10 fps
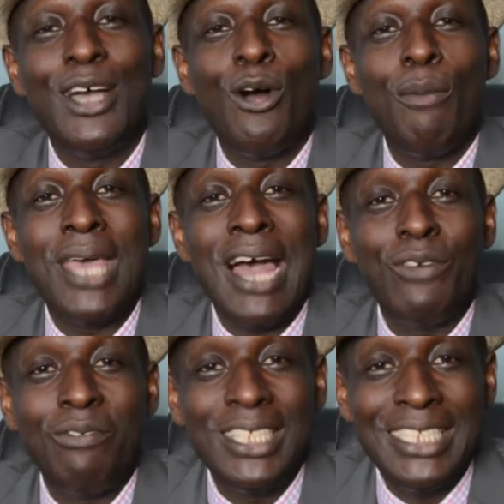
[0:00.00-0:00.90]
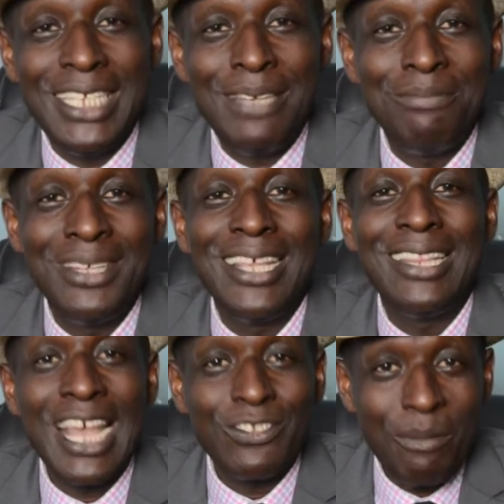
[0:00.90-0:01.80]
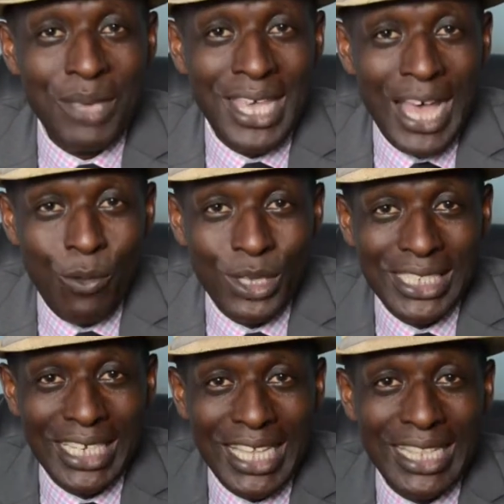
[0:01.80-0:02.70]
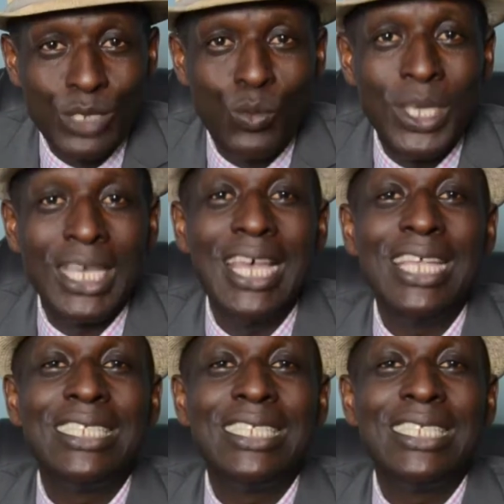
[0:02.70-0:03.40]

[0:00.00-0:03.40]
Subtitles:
On behalf of the team, thanks for being here once again this week.